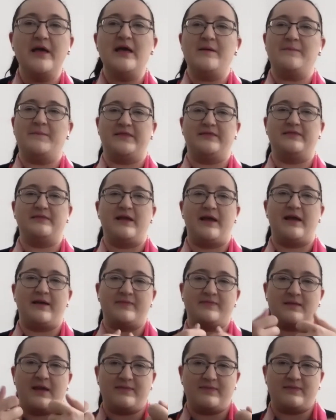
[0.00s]
But
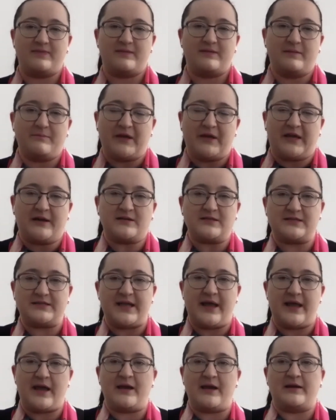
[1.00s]
and because
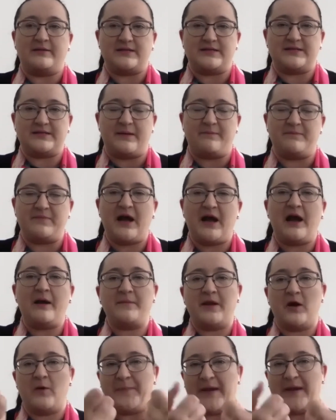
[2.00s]
they at the same time
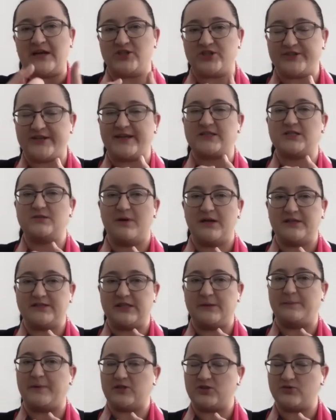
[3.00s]
now patient takes
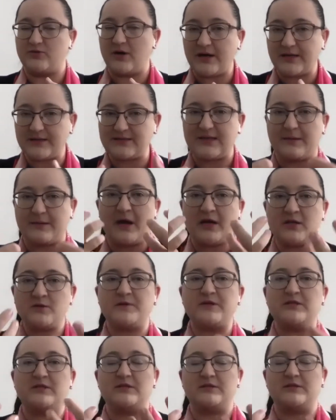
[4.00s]
multiple drugs,
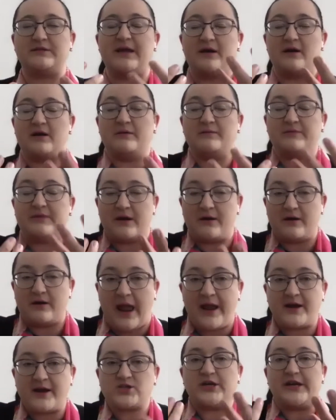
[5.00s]
there
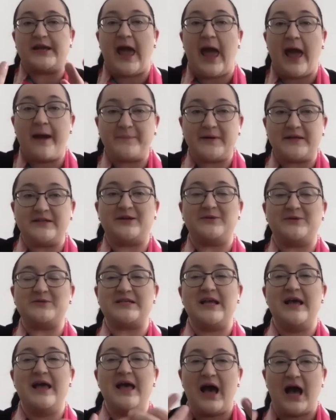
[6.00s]
actually happen those
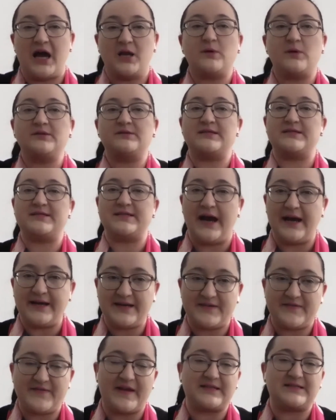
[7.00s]
unwanted side
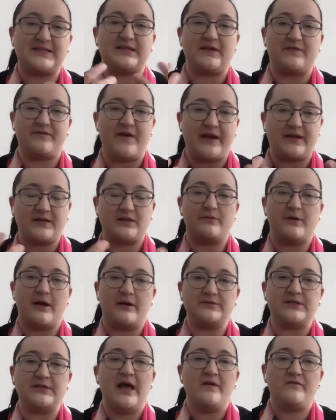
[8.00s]
effects that affect around
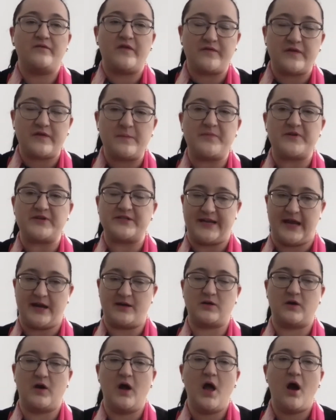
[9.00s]
15%
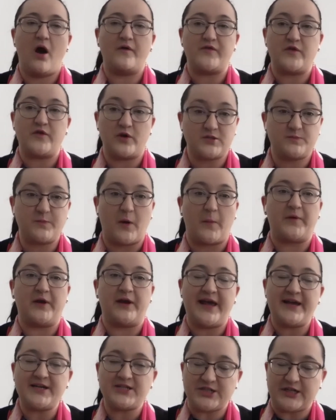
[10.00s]
of US
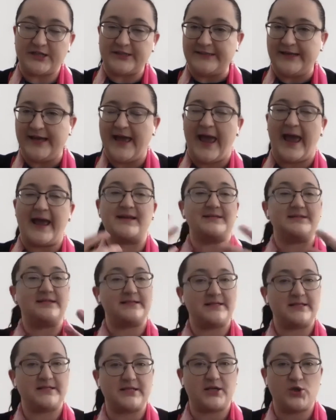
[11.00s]
population. And this
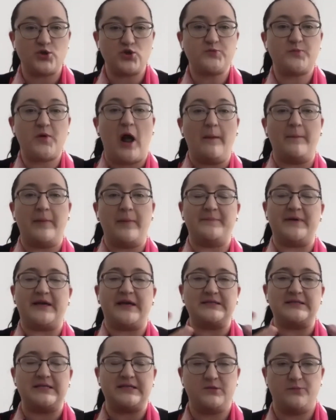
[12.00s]
is a huge problem
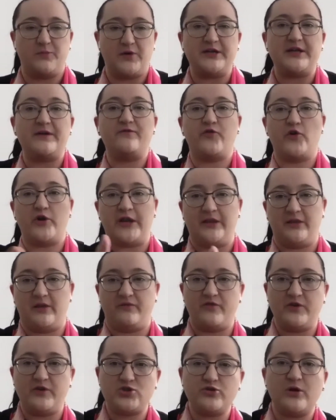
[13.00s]
because it's a burden for
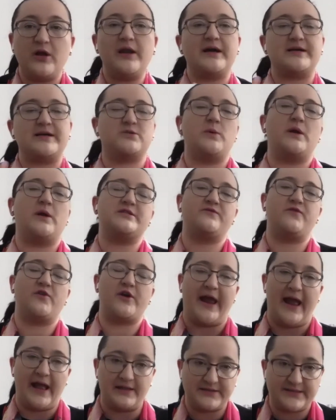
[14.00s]
individual as well as for
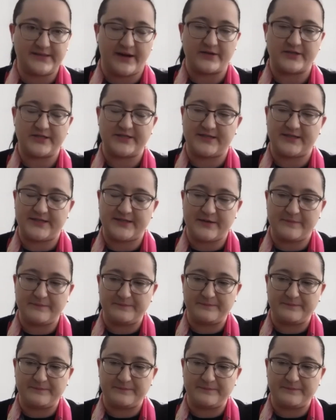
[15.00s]
healthcare system.